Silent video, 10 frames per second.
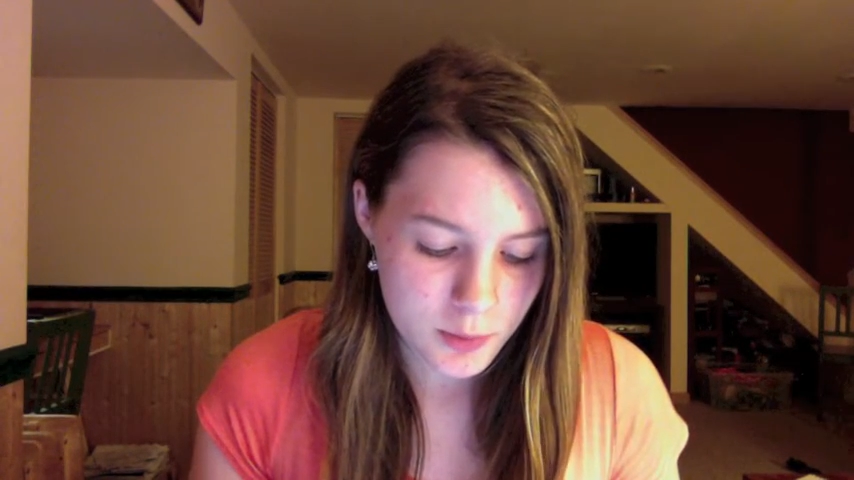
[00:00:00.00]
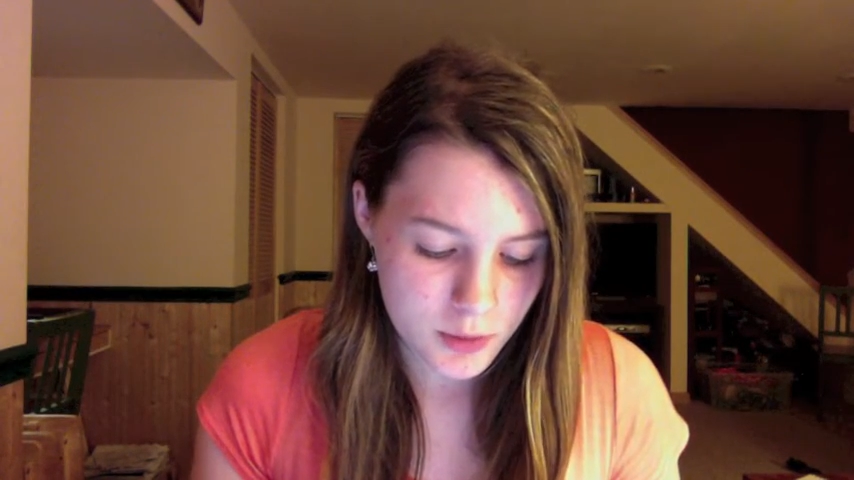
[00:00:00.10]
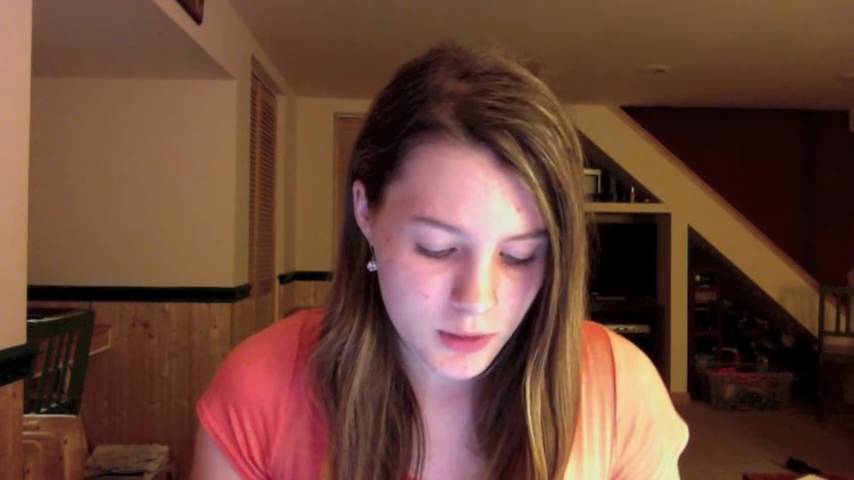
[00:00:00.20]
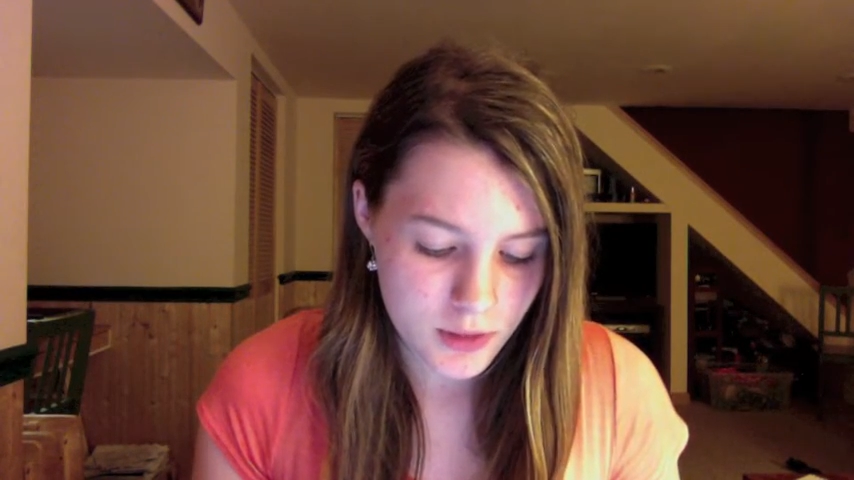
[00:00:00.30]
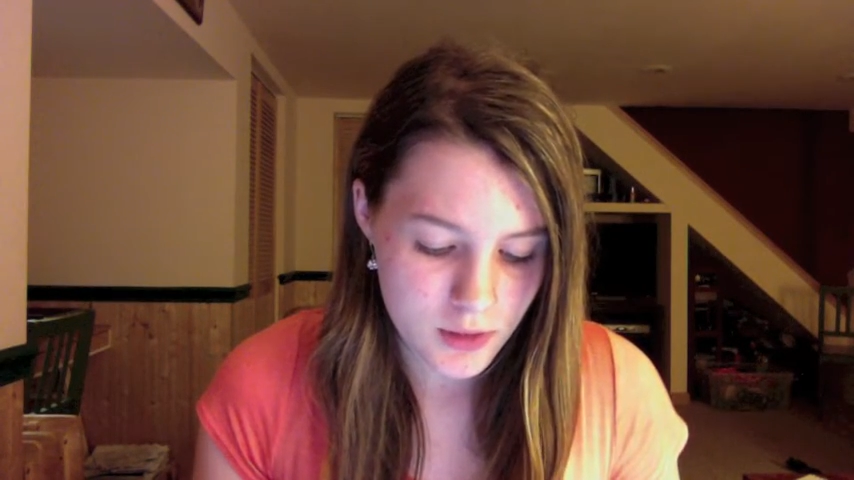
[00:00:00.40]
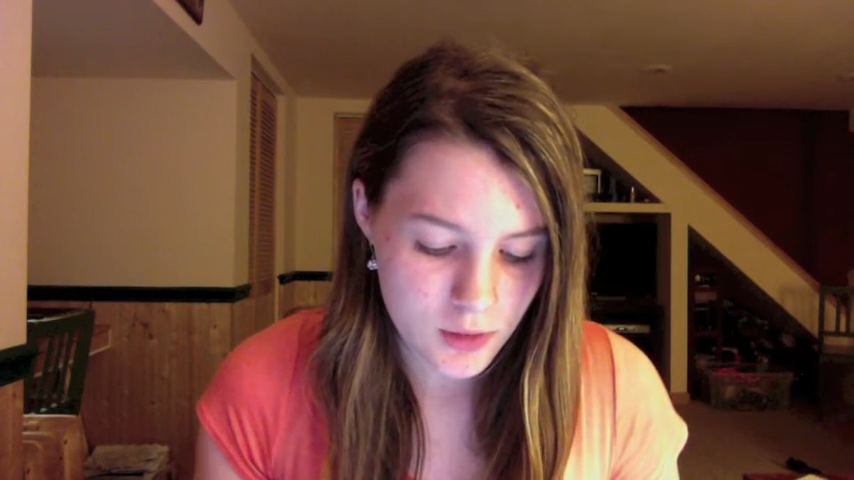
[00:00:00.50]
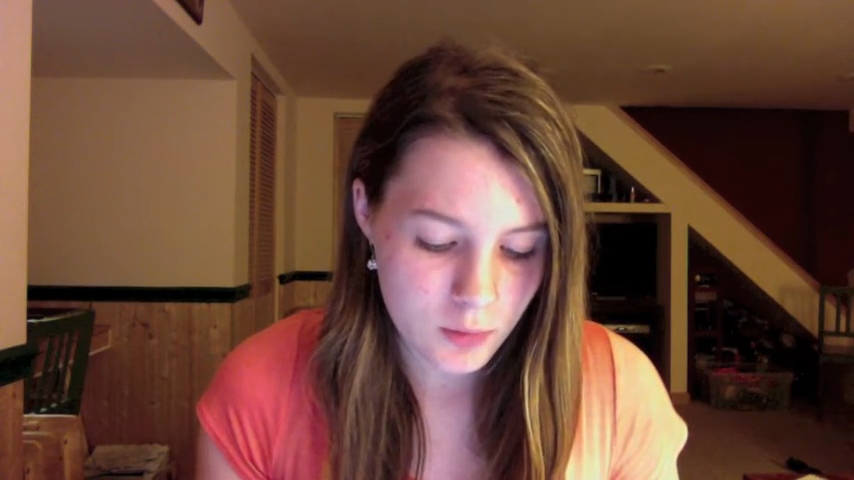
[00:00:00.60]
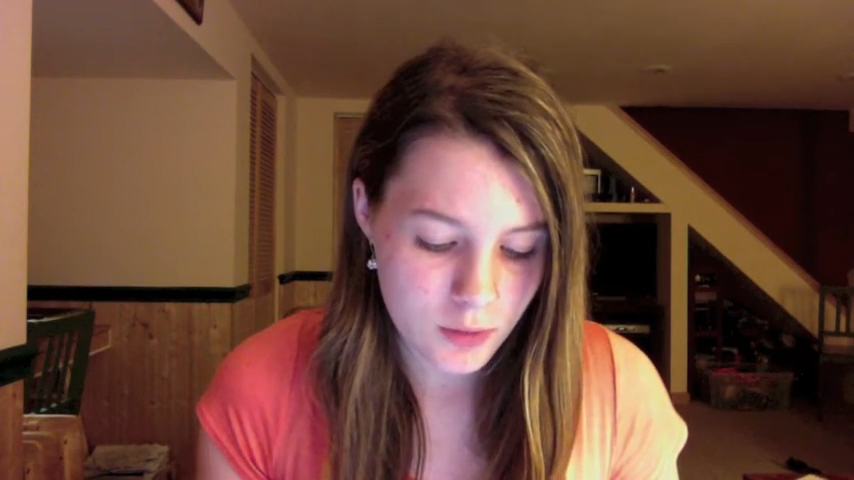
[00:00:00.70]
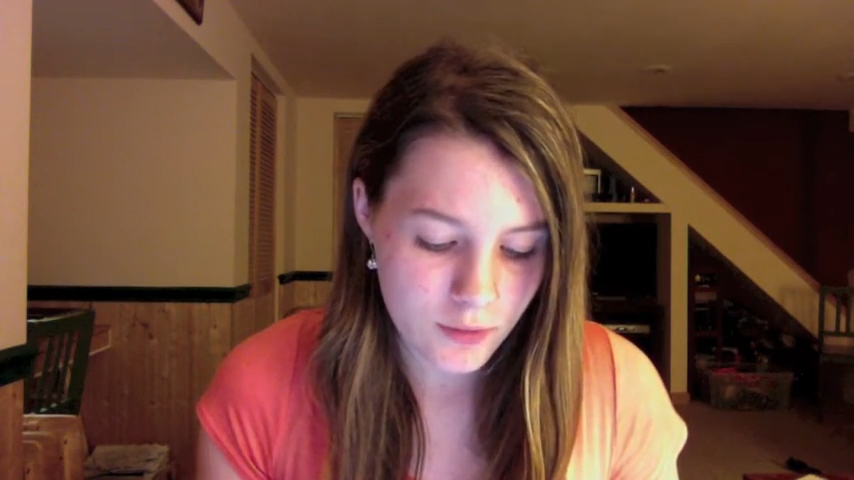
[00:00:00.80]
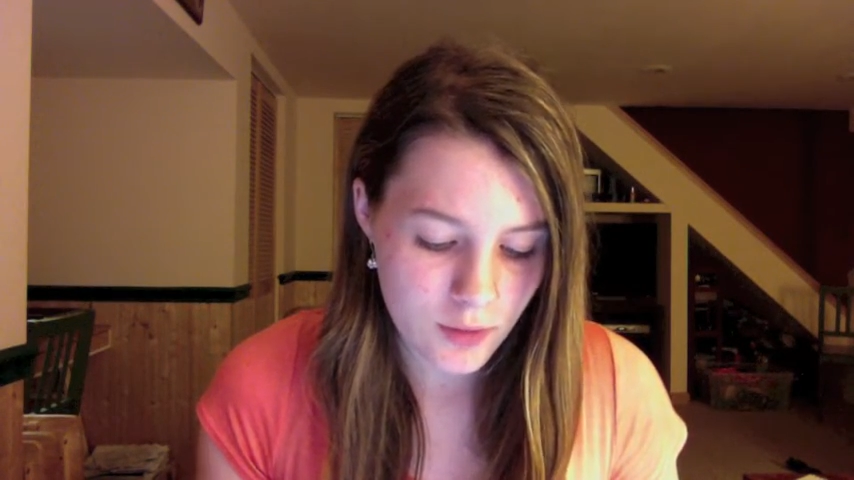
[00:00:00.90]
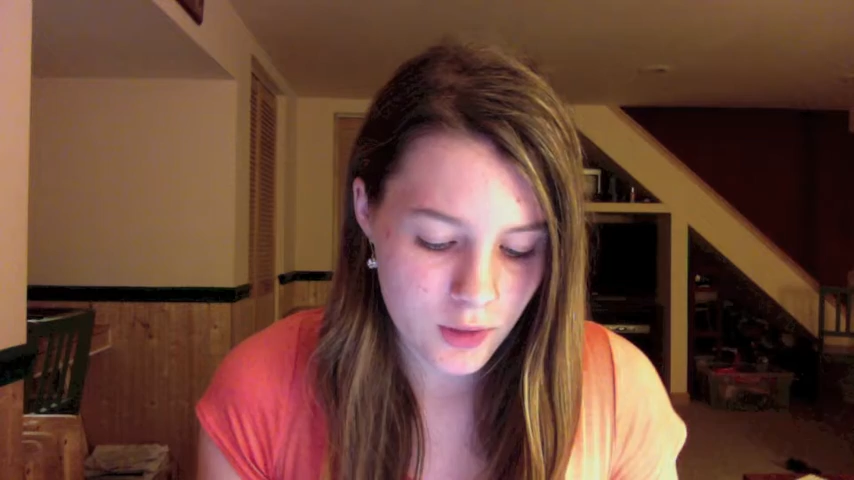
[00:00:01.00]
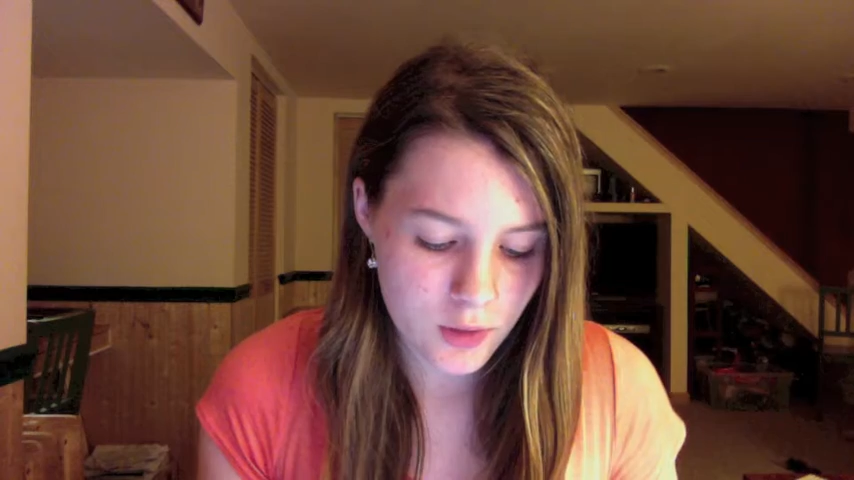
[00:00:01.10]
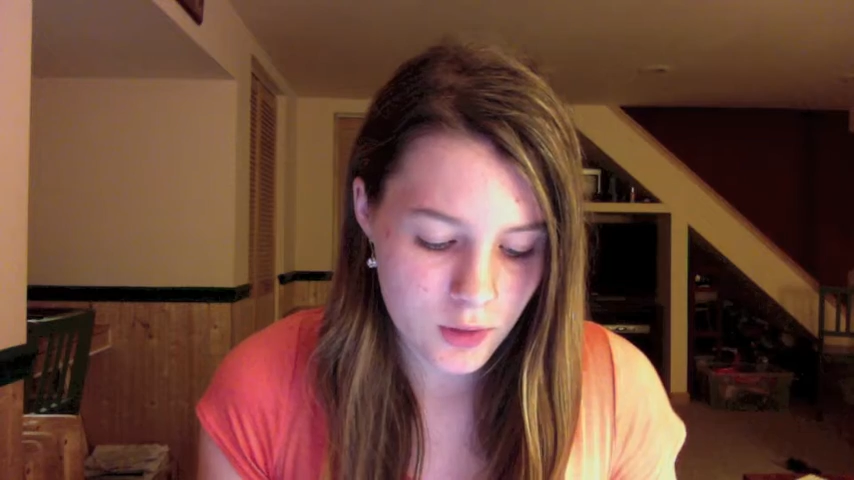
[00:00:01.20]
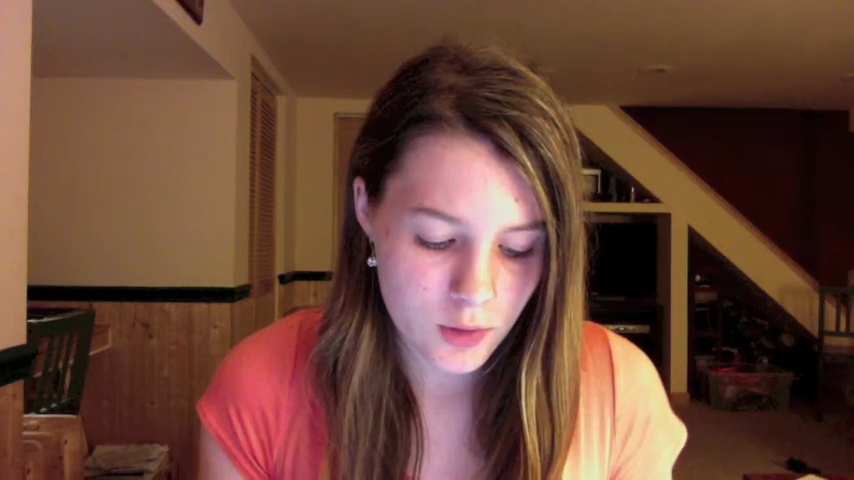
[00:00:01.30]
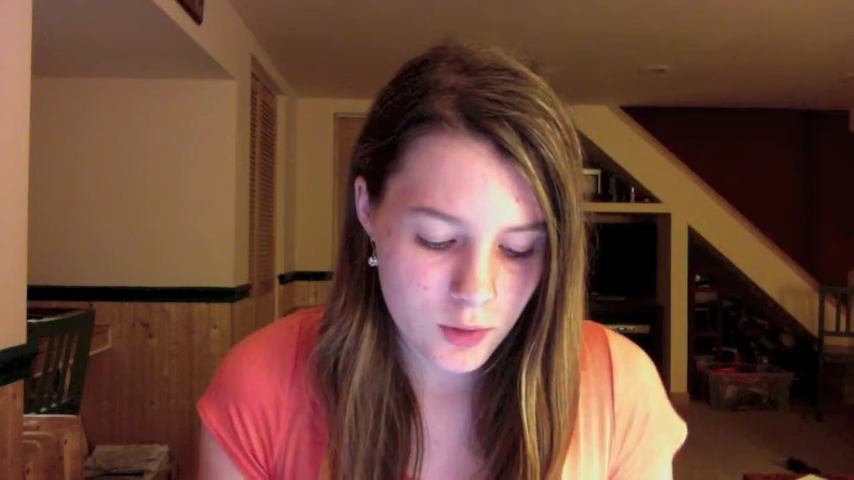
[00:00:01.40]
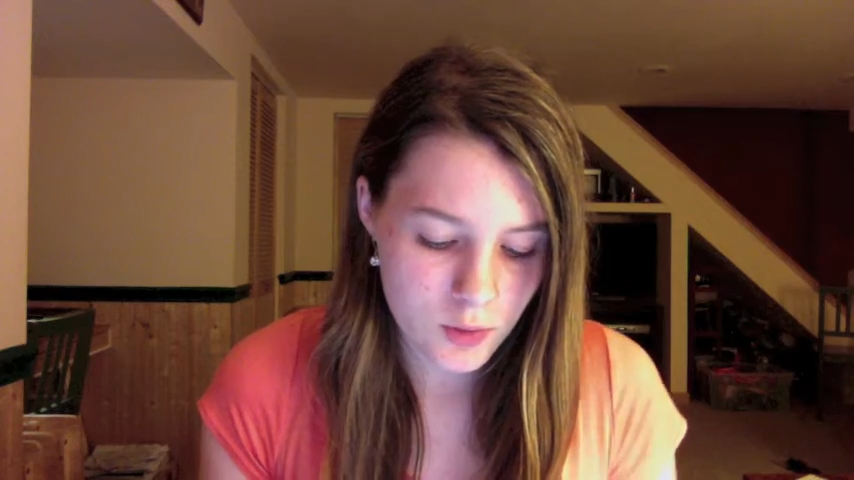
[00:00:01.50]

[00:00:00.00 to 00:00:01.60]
please don't leave us.